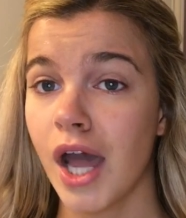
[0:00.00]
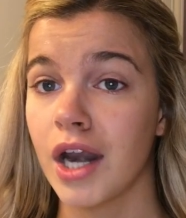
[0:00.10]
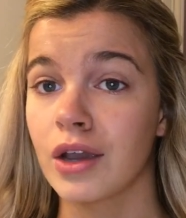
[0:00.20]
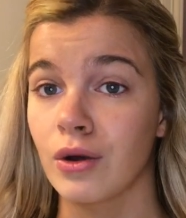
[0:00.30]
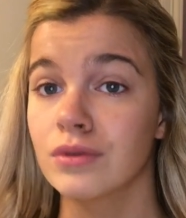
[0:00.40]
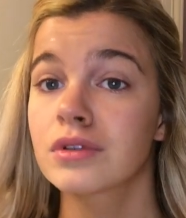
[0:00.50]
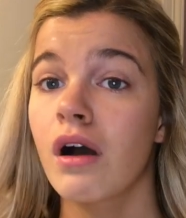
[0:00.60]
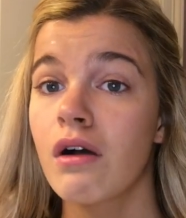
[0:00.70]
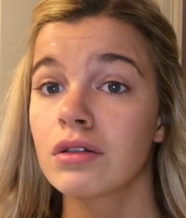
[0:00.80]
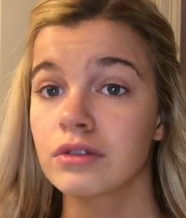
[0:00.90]
and it goes
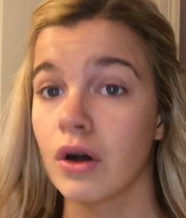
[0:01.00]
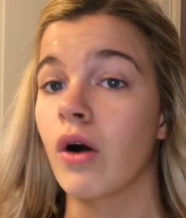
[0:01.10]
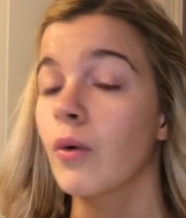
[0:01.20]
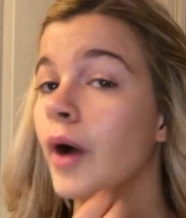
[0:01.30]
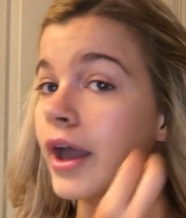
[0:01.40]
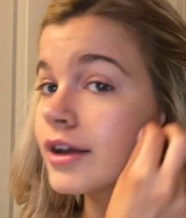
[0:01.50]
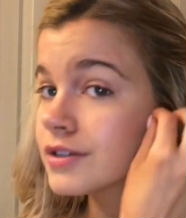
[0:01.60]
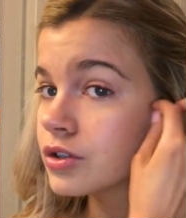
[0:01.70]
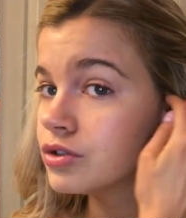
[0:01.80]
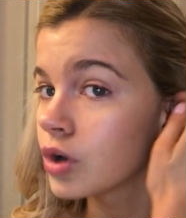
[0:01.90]
a long way,
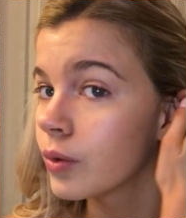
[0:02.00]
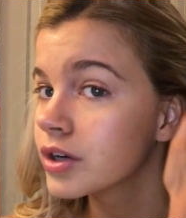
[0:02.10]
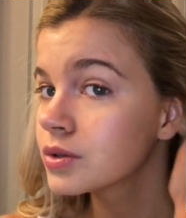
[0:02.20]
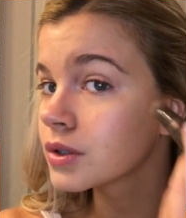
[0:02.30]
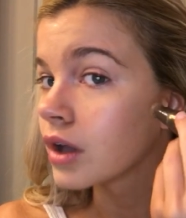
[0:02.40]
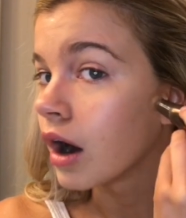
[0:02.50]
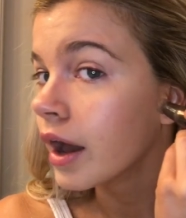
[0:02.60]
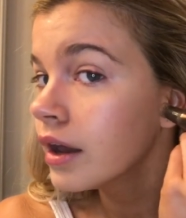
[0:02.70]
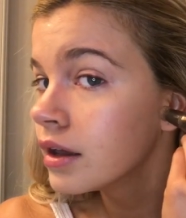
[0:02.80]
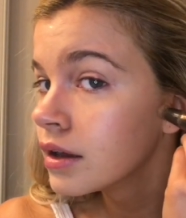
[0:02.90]
so you don't want to do a
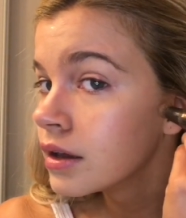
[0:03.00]
lot.